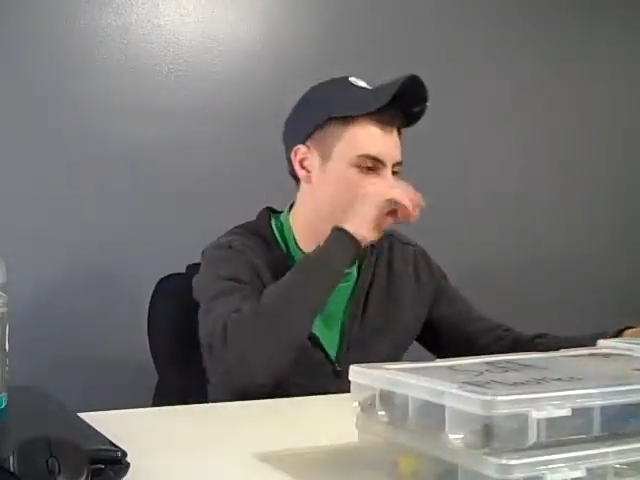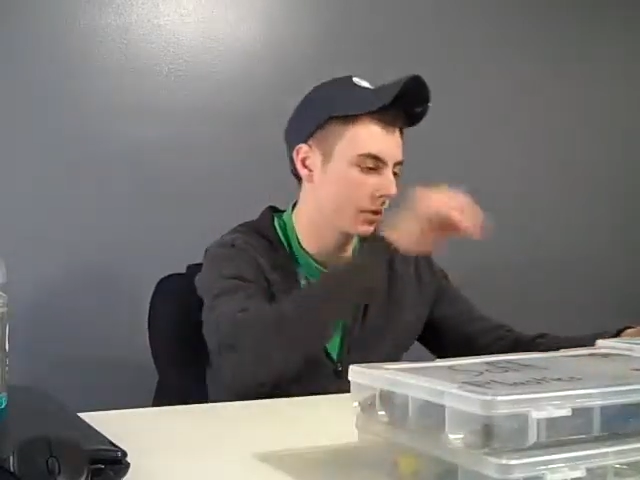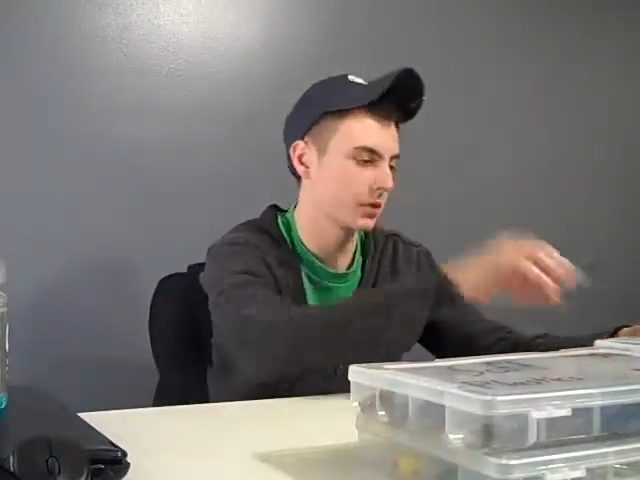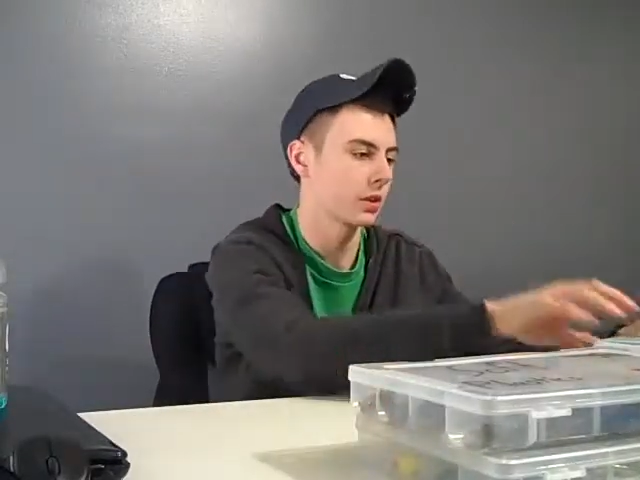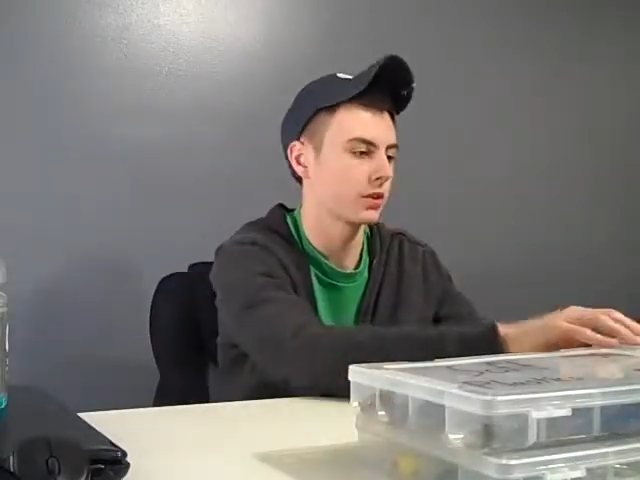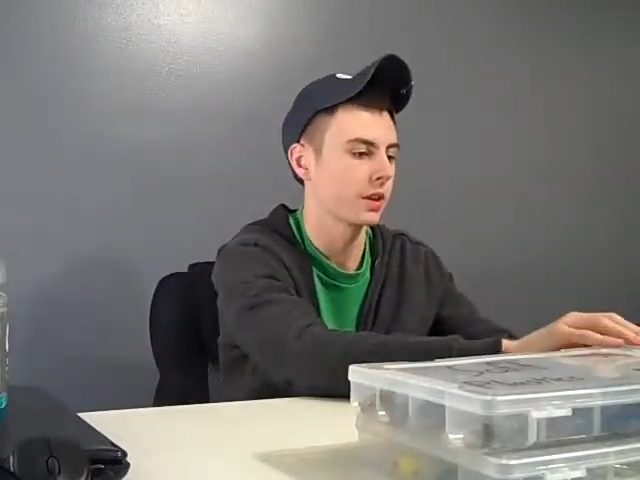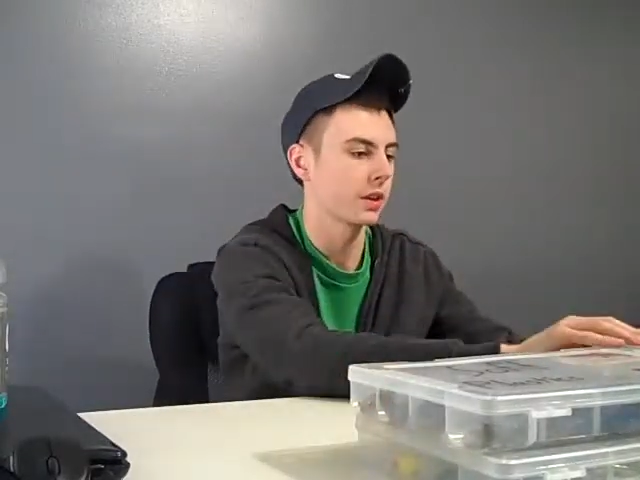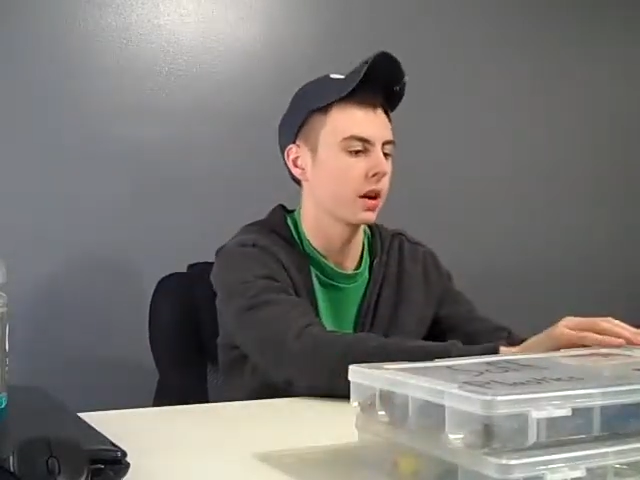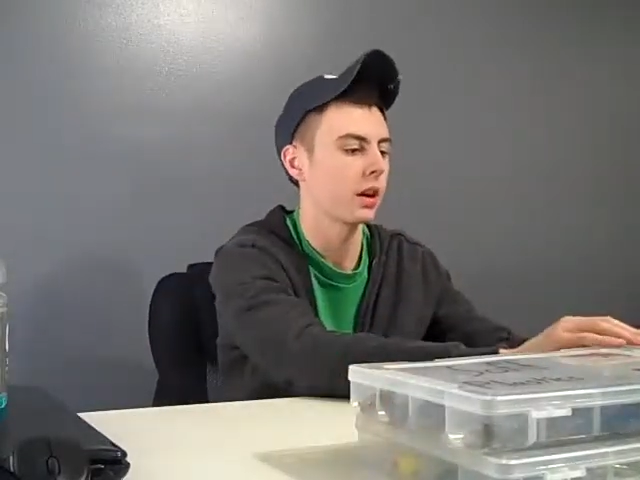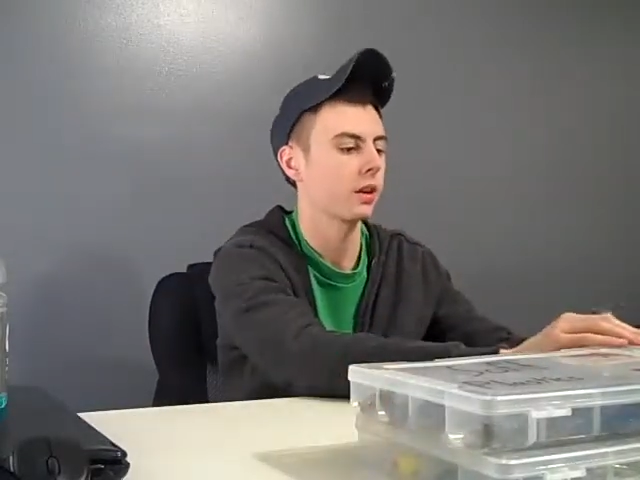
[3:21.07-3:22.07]
it starts getting
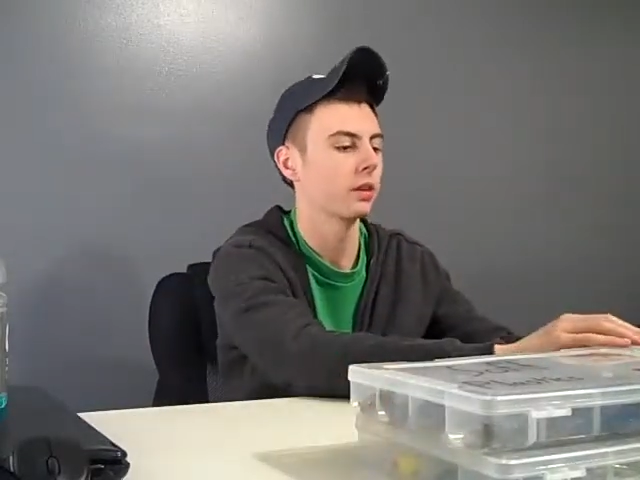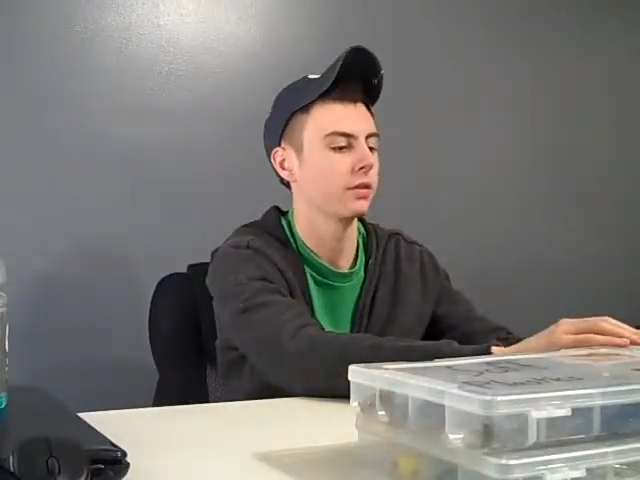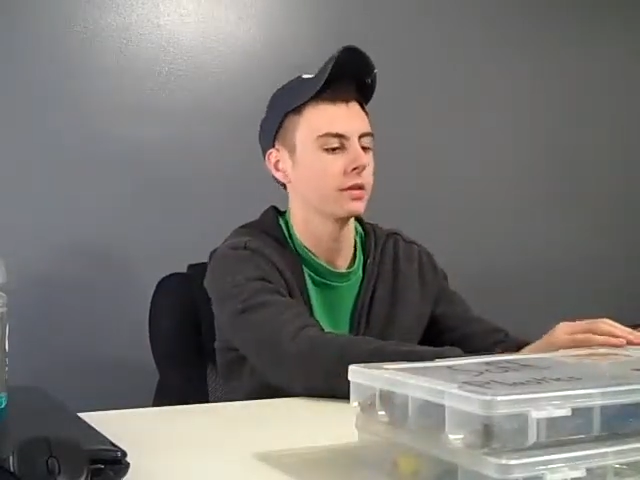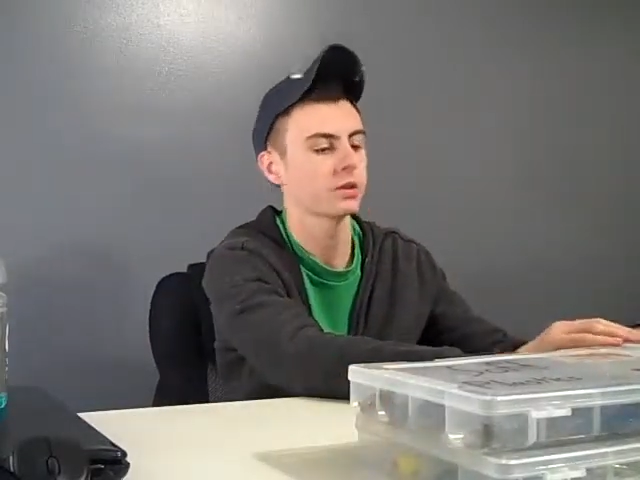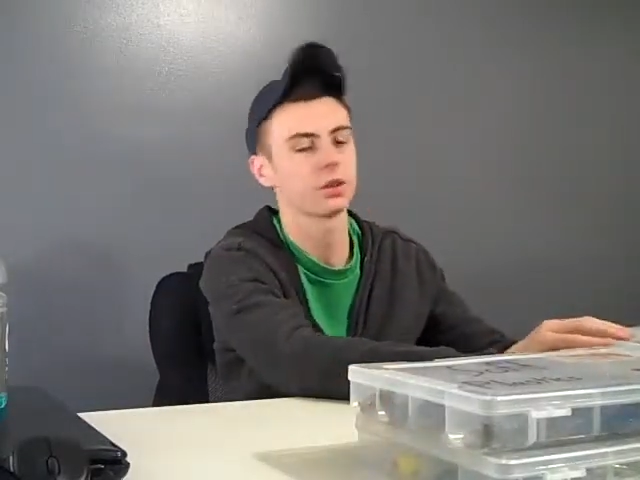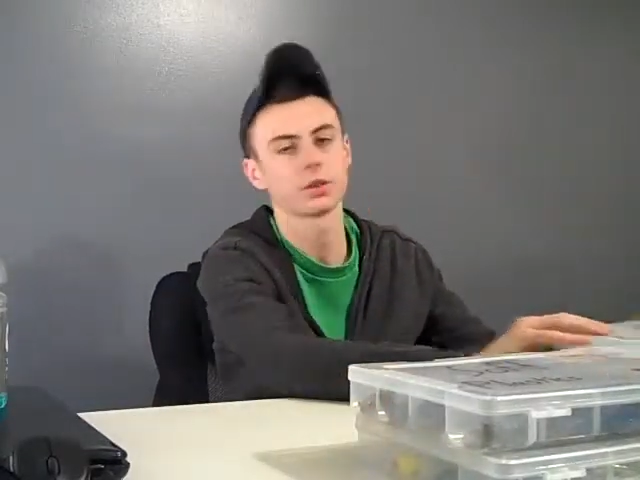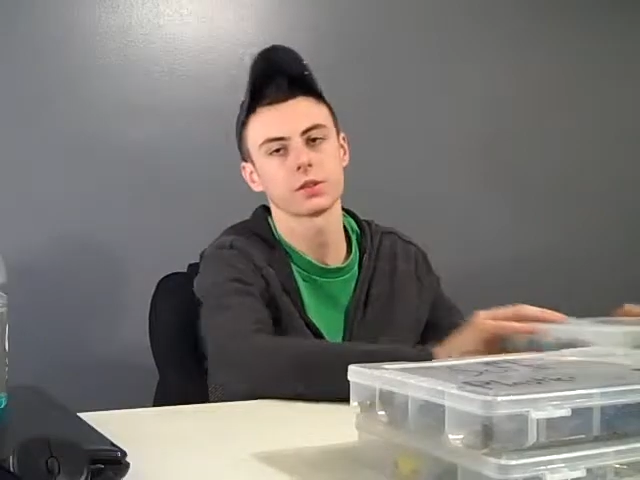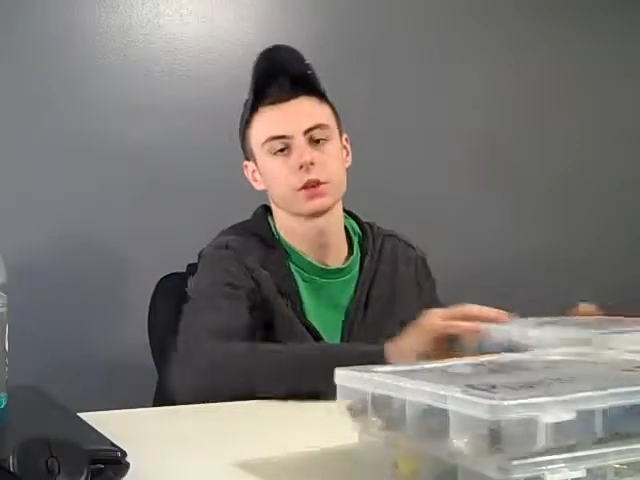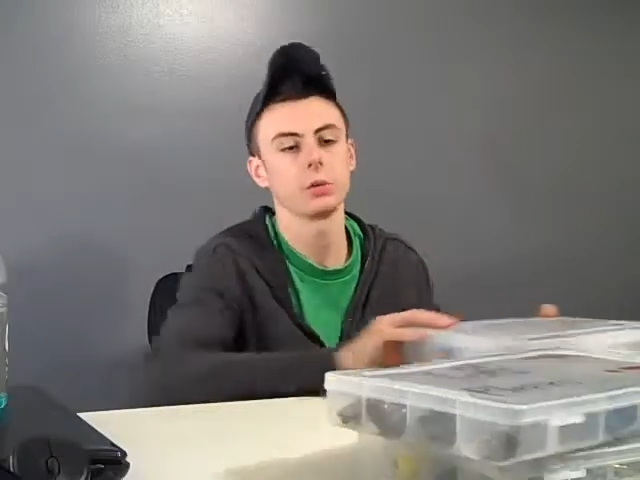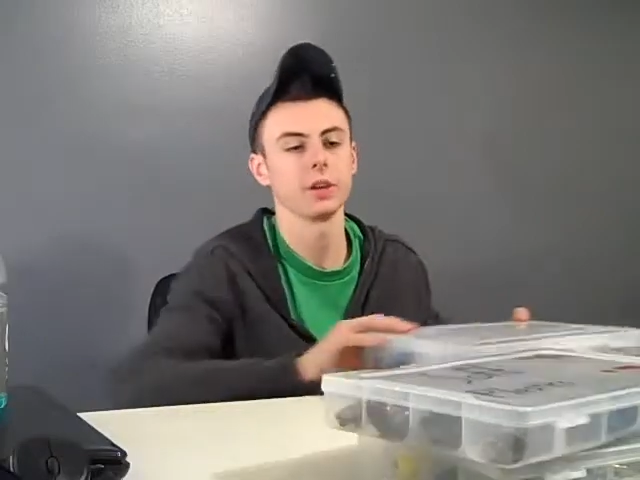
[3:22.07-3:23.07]
hotter, fish start
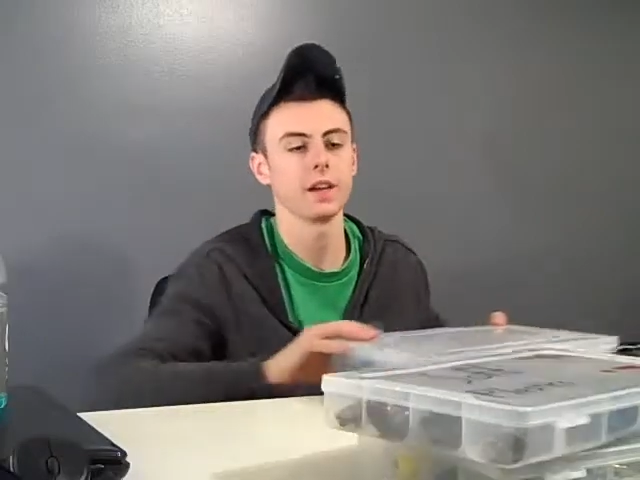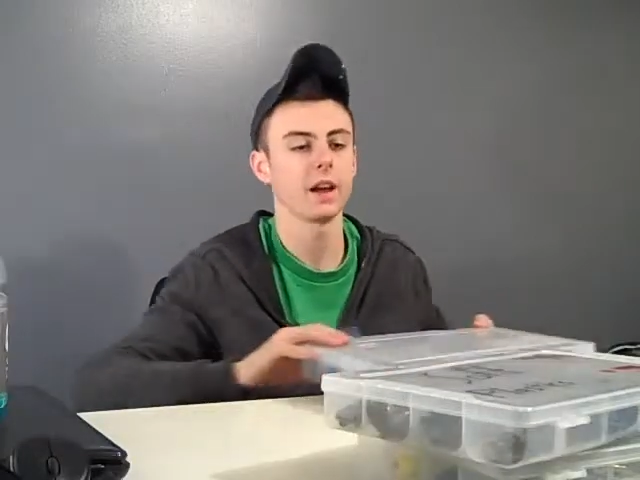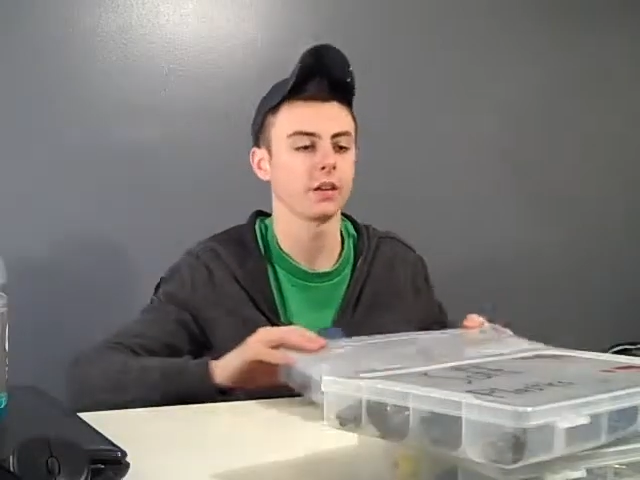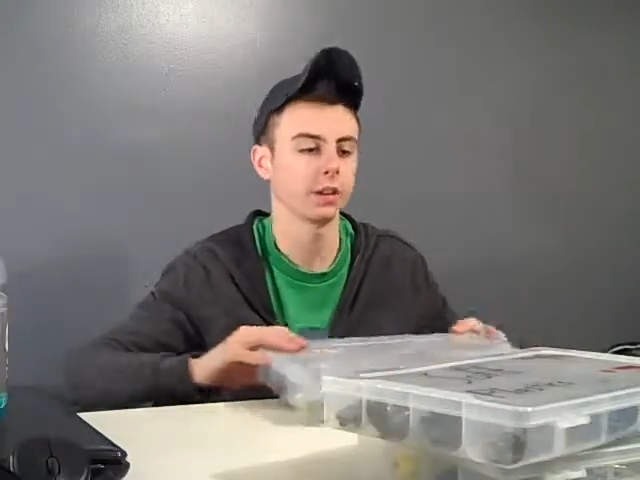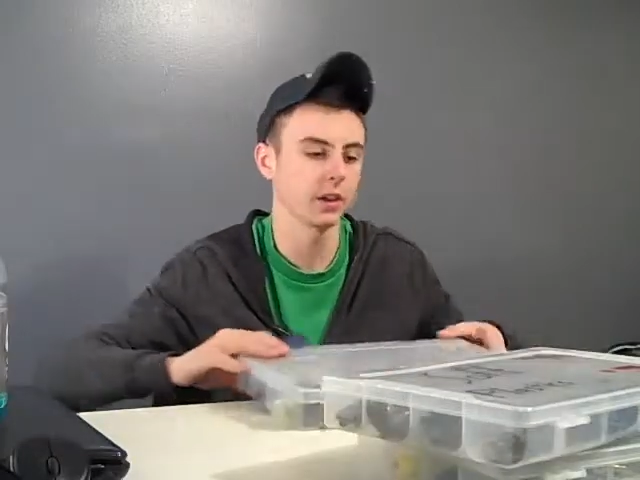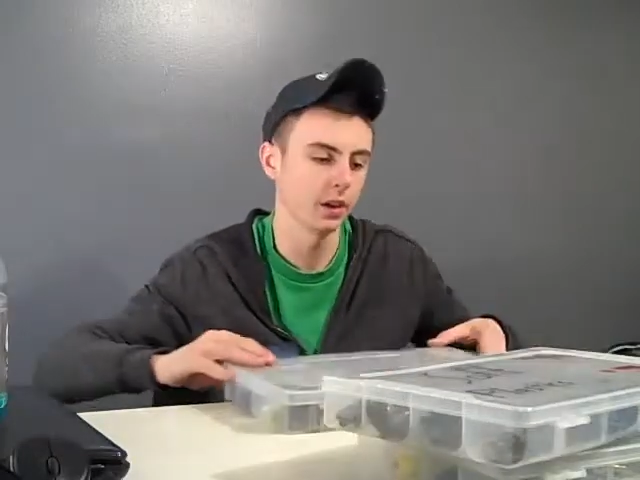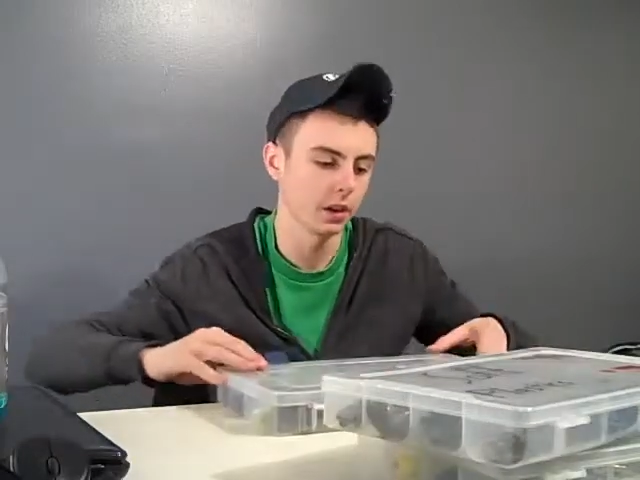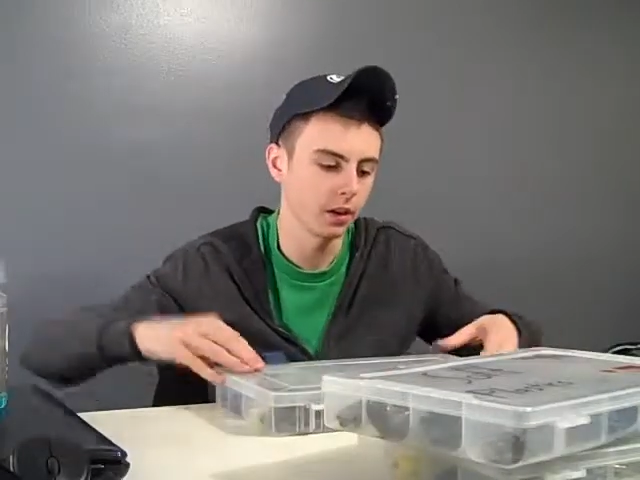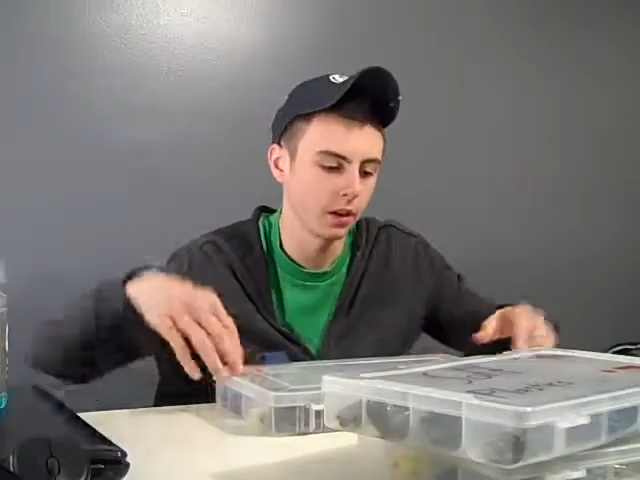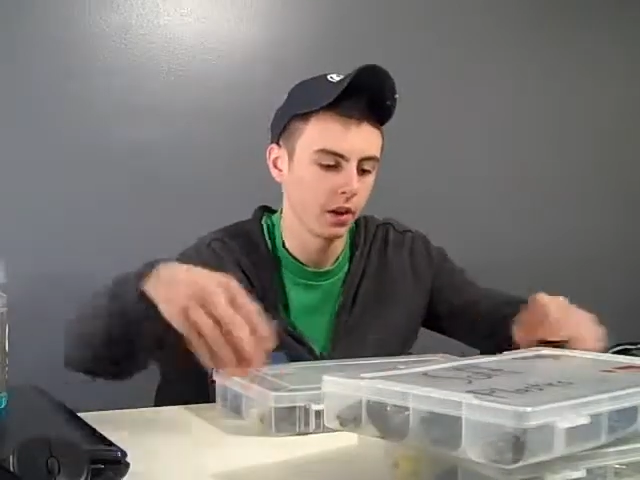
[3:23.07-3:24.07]
slowing down again.